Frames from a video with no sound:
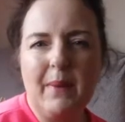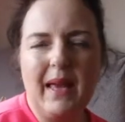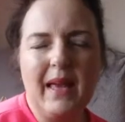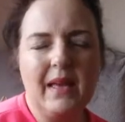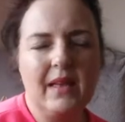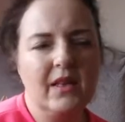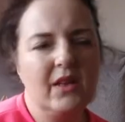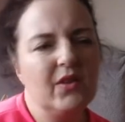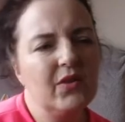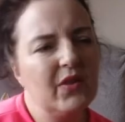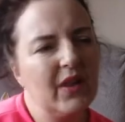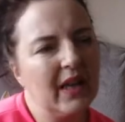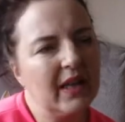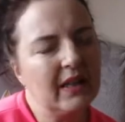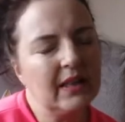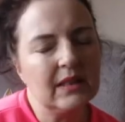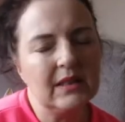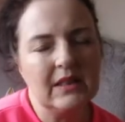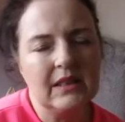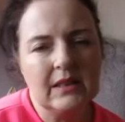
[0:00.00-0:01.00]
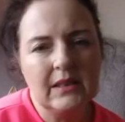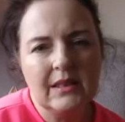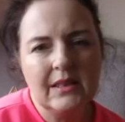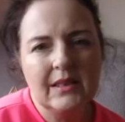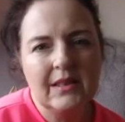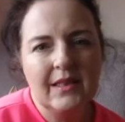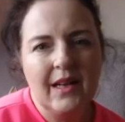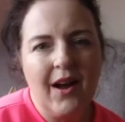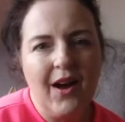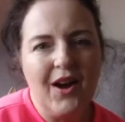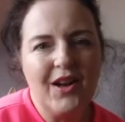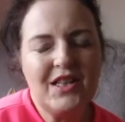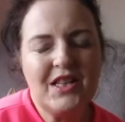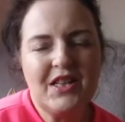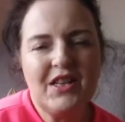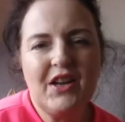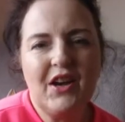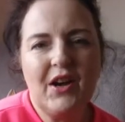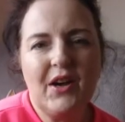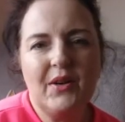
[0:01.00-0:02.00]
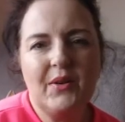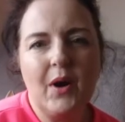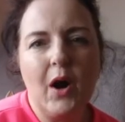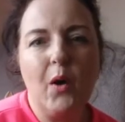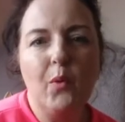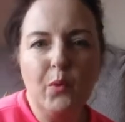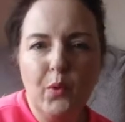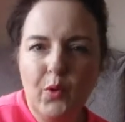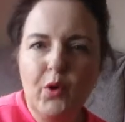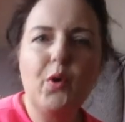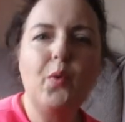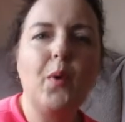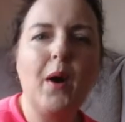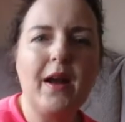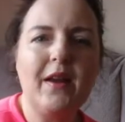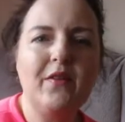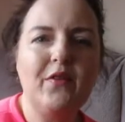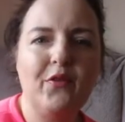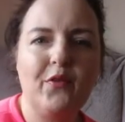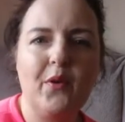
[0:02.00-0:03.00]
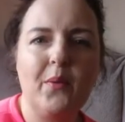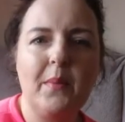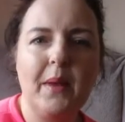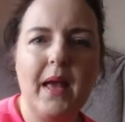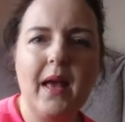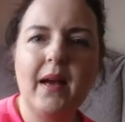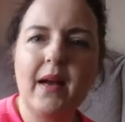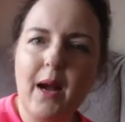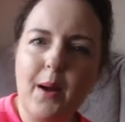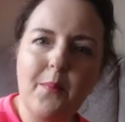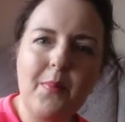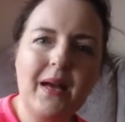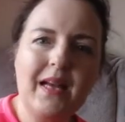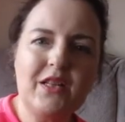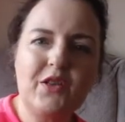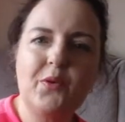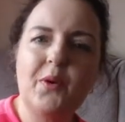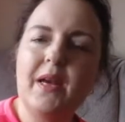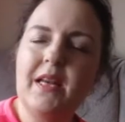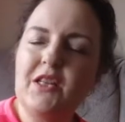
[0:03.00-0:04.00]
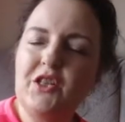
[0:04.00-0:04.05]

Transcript: a bit and you think, I don't know, I'll walk away from it and come back to it.